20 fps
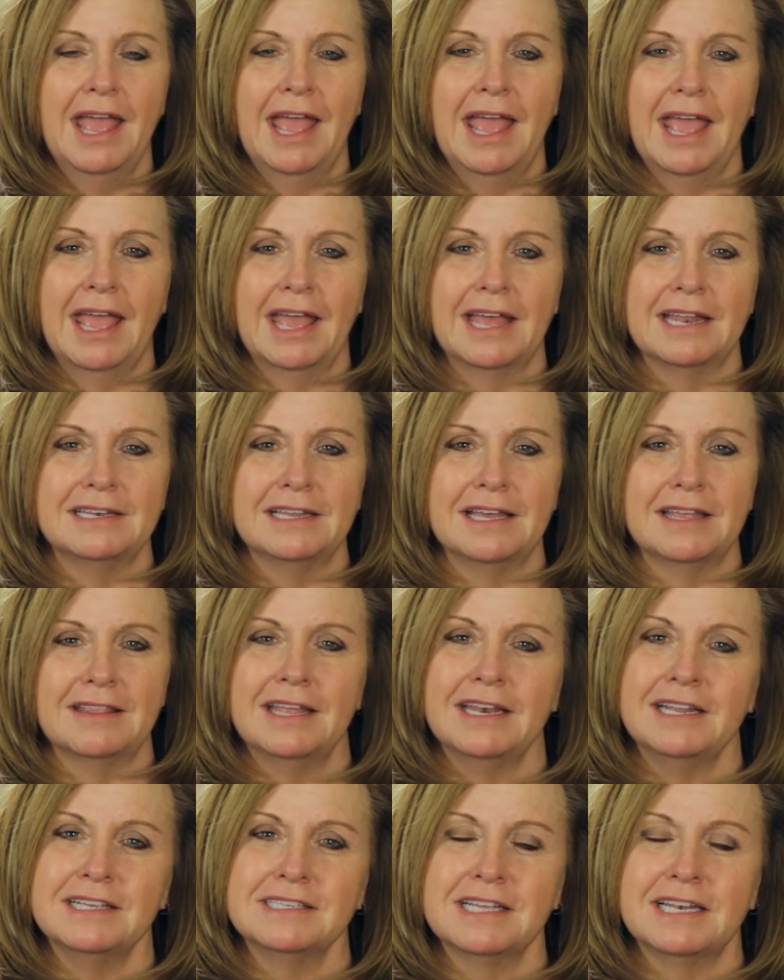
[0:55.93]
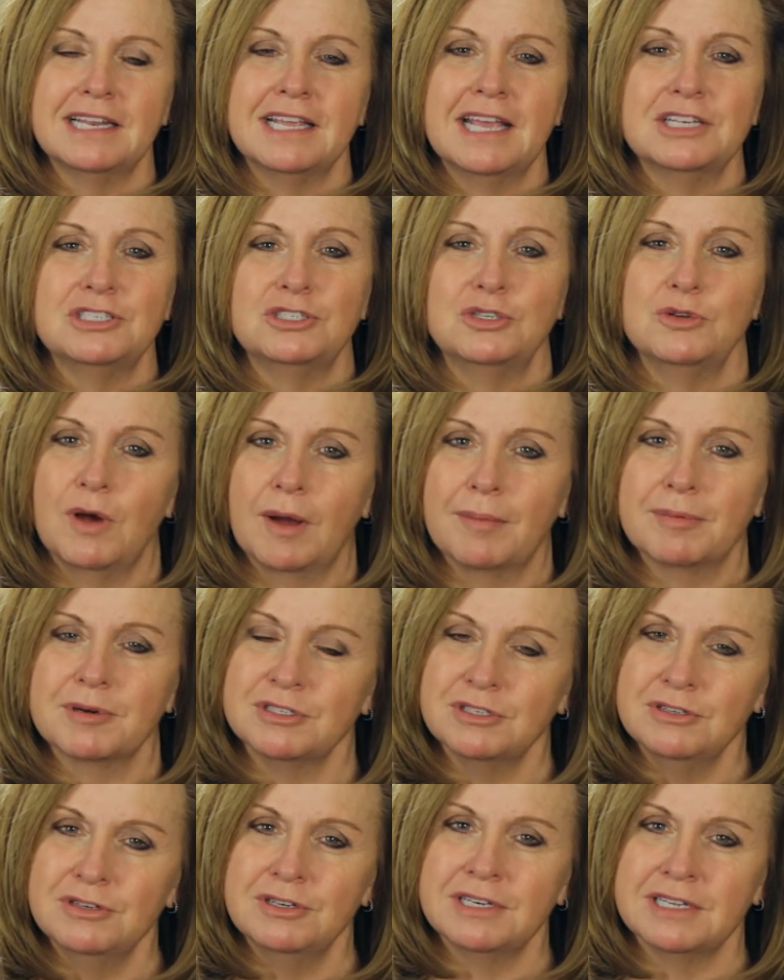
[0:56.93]
And then he said he had two
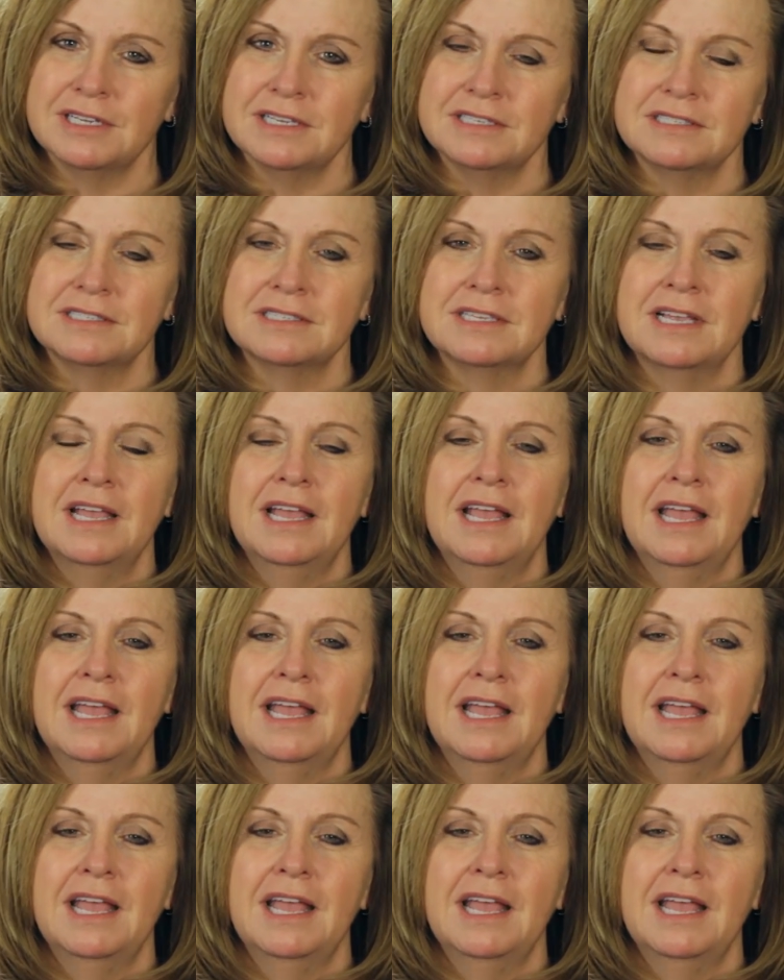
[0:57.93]
opportunities.